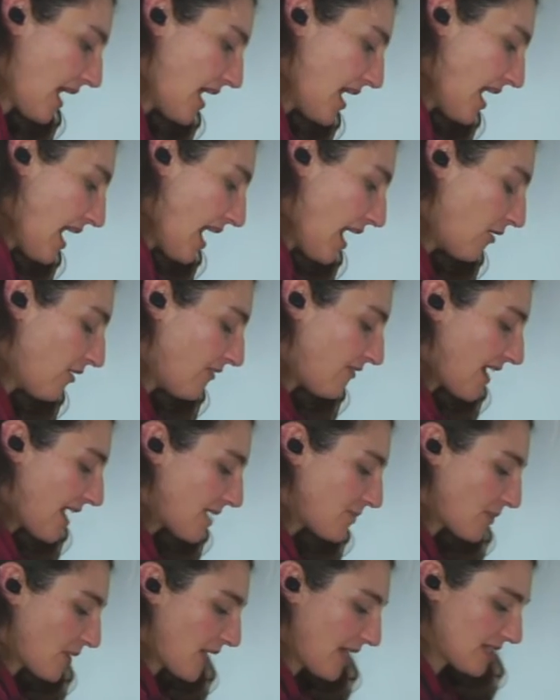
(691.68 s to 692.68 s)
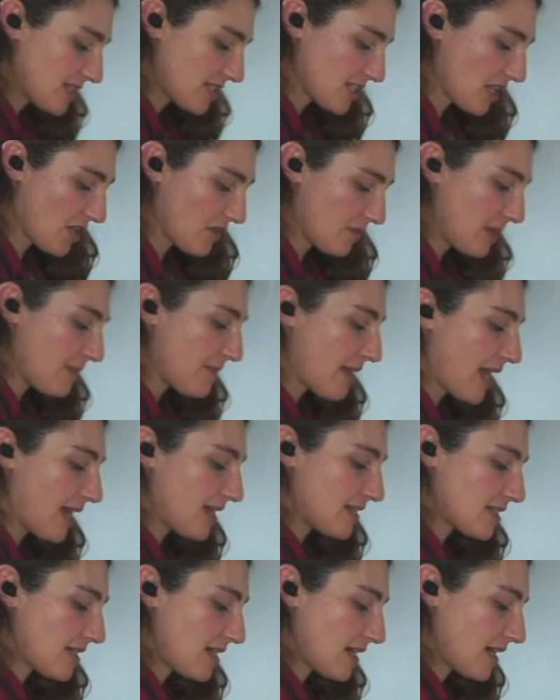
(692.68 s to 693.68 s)
our flatbread. So we made
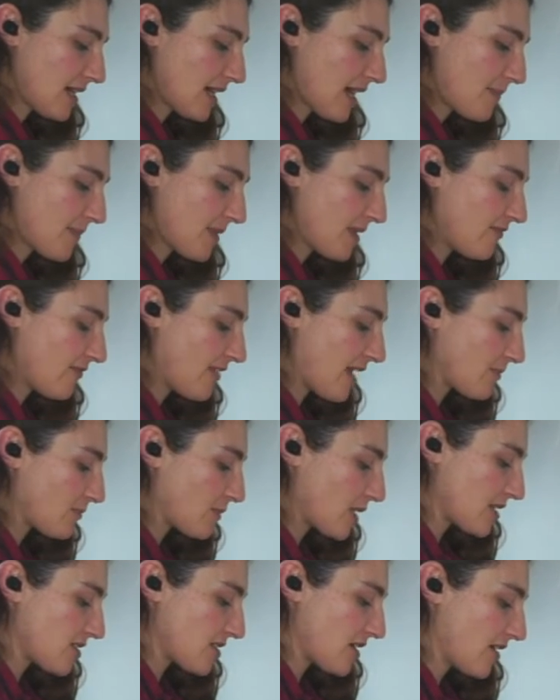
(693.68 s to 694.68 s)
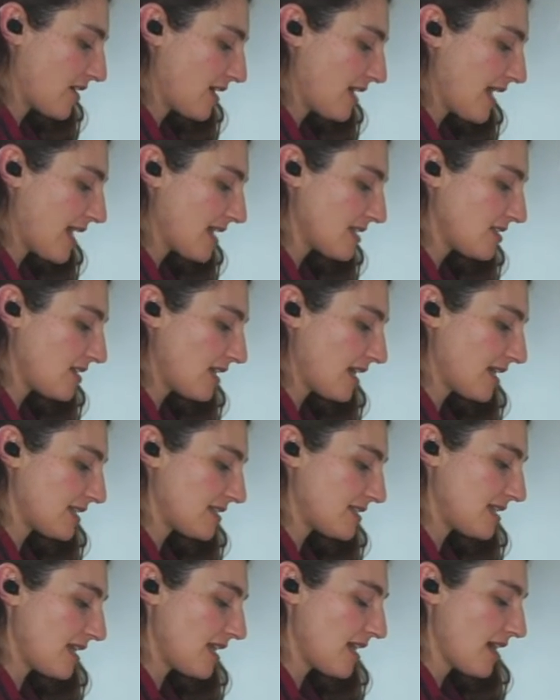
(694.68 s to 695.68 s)
a couple of flatbreads earlier. As you can
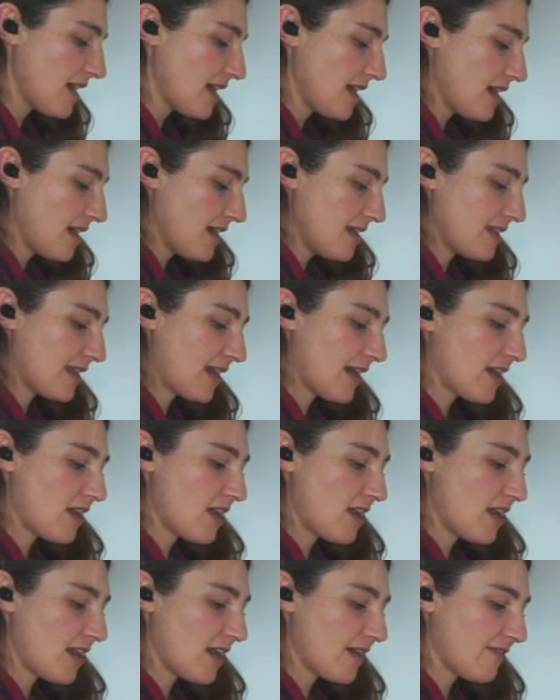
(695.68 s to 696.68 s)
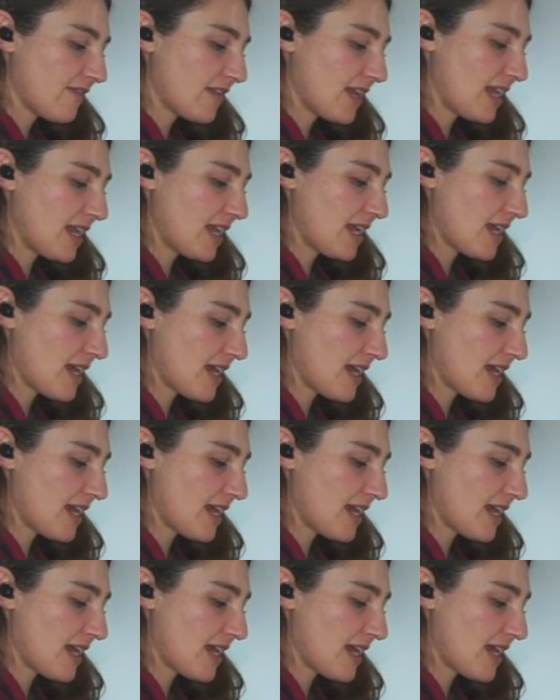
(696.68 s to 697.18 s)
see, they are lovely and